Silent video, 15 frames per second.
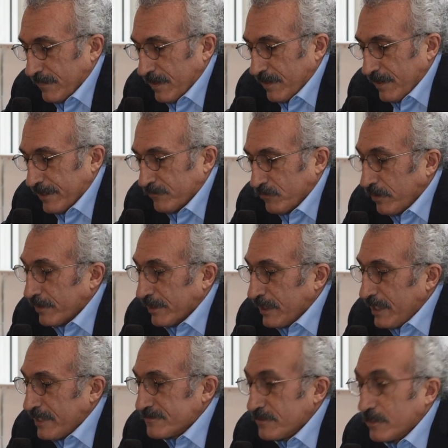I taught a
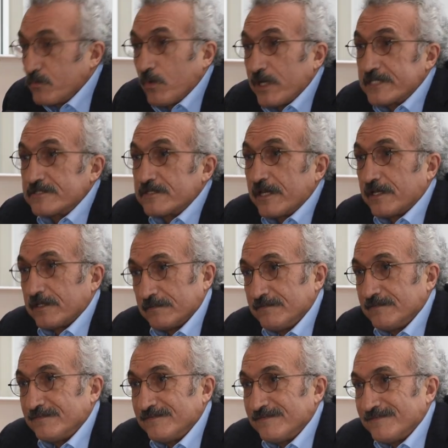class on Wednesday,
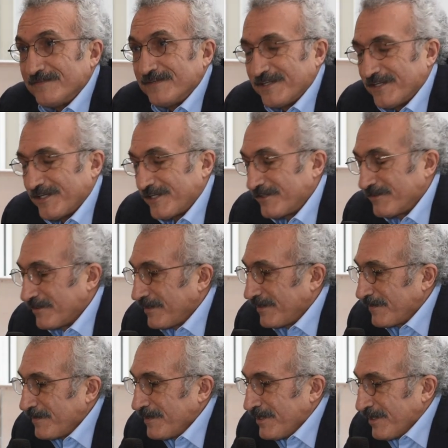and
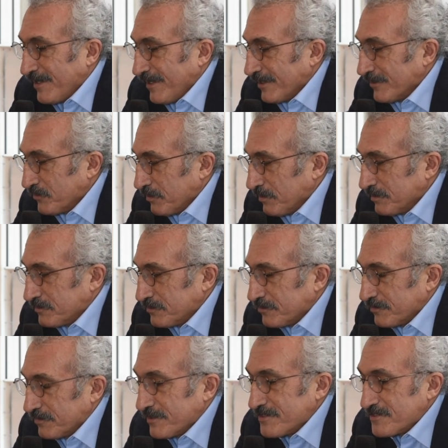I told the
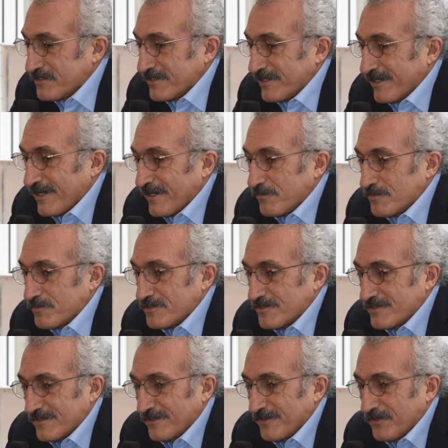students that I
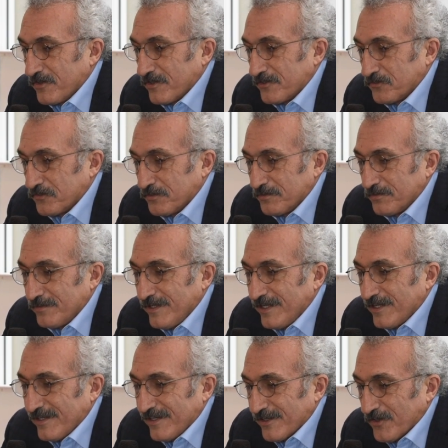was going to
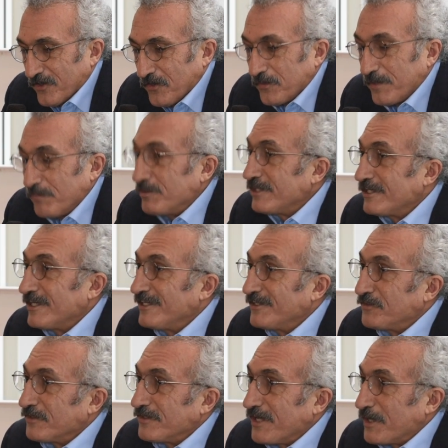go immediately
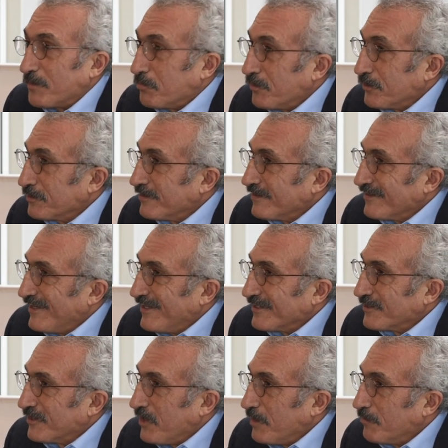to the airport
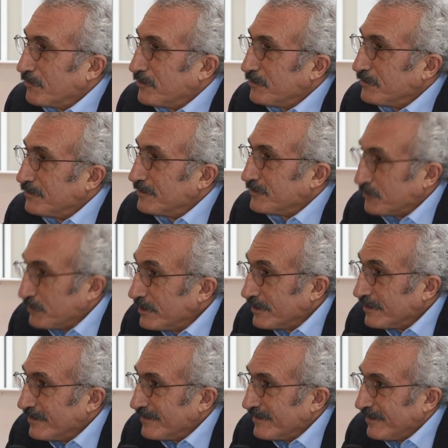and come to
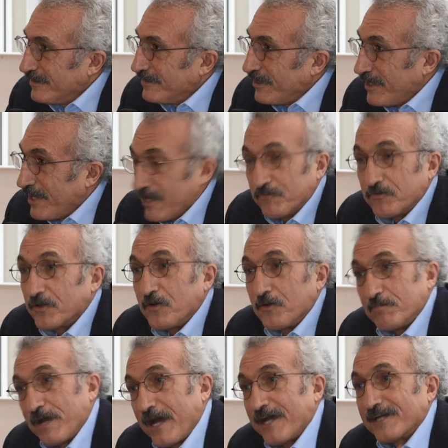Sweden, and then I have to go
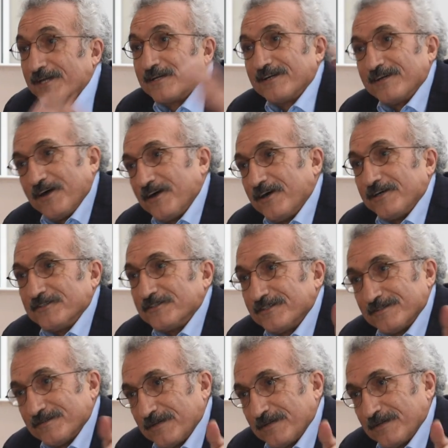back on